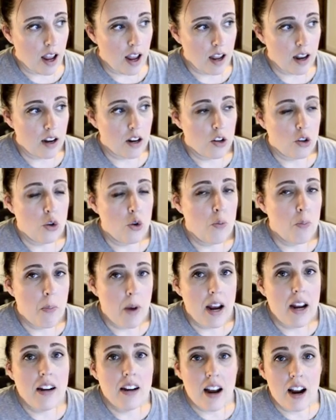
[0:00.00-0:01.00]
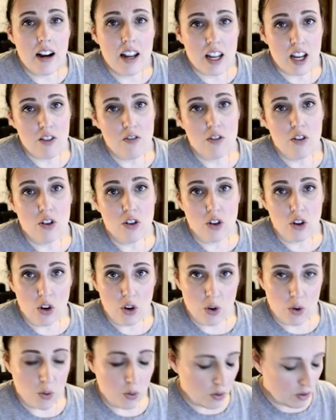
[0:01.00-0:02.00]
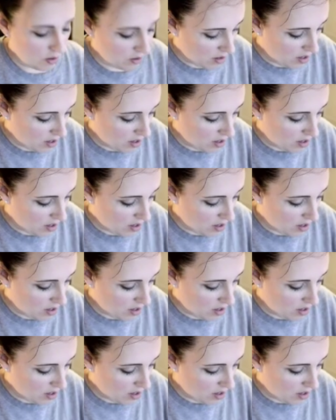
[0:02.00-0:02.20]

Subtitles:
and you might not even know